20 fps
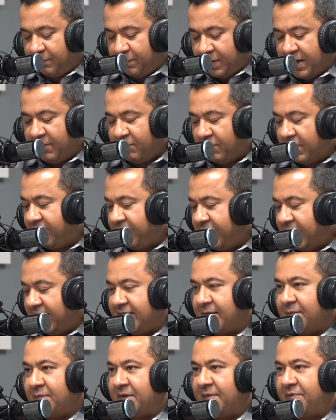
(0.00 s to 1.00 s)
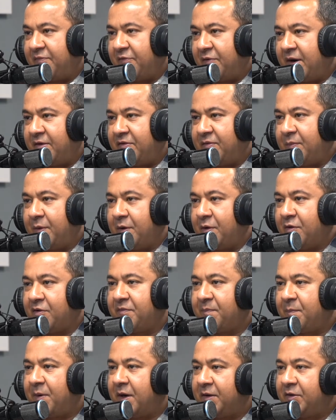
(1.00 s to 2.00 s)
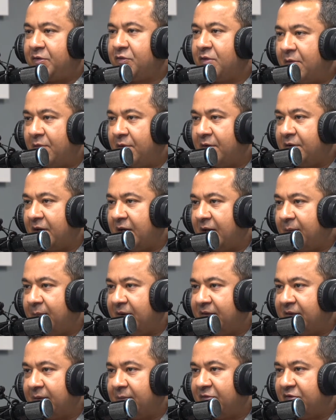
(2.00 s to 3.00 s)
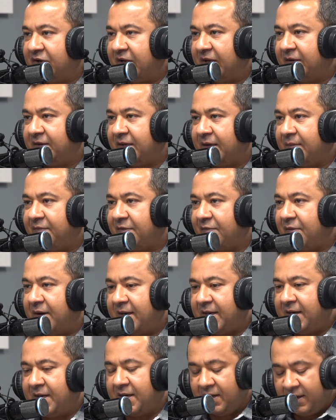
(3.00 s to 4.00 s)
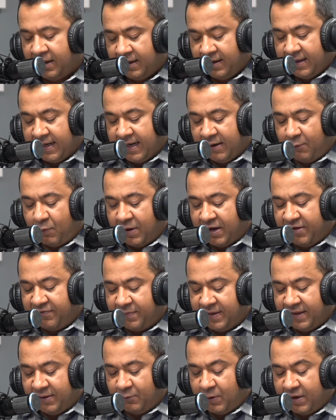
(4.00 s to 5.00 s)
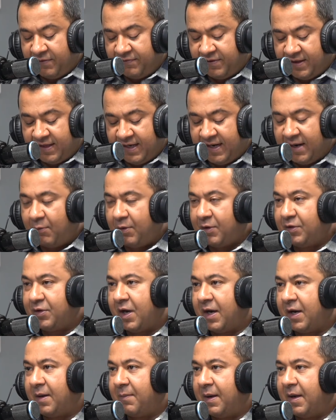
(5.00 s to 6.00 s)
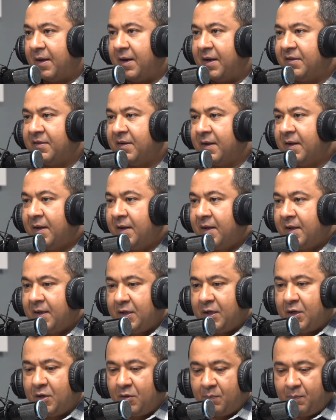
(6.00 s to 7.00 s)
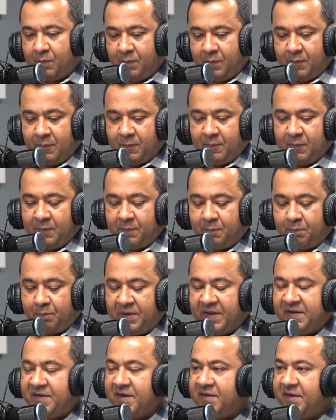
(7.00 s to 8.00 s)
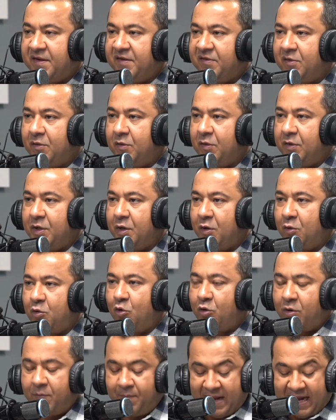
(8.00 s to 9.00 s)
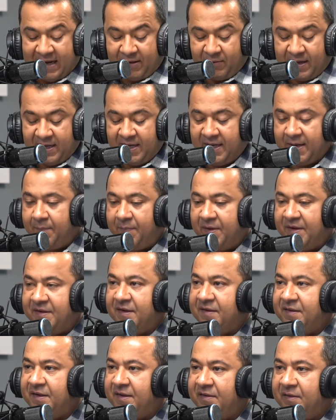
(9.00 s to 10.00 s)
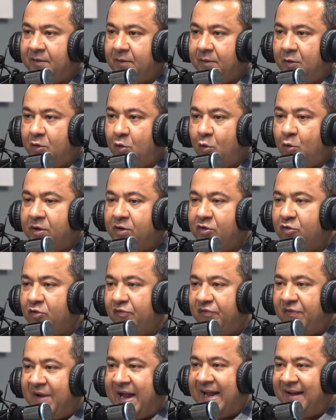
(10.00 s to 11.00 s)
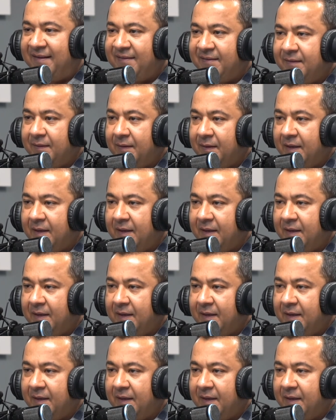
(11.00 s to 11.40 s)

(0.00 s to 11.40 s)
part one, we had some tips for entrepreneurs. Part two, I want to talk about some t tips right here. And one of, my, one of the things I want to talk about is, you know, businesses, you know, going back right here, businesses growing too fast